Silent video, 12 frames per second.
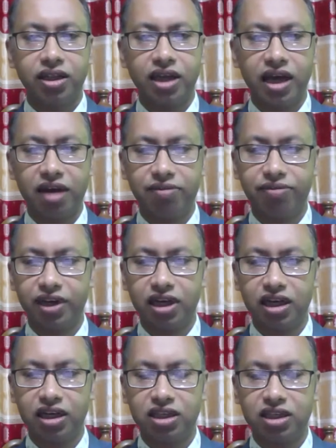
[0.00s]
The
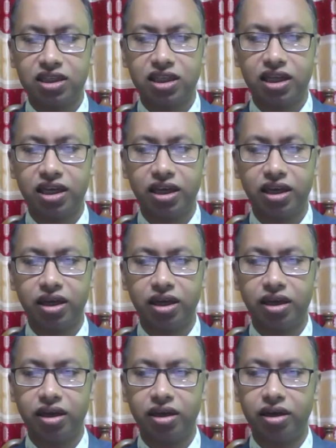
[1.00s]
Africans
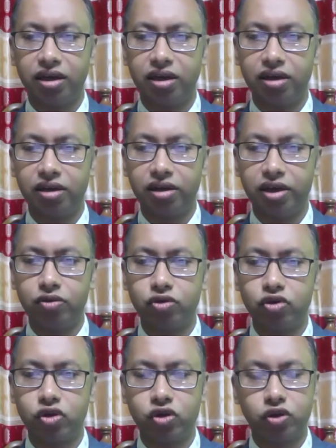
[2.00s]
uh,
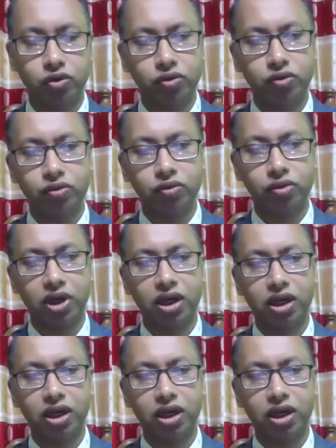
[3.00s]
used to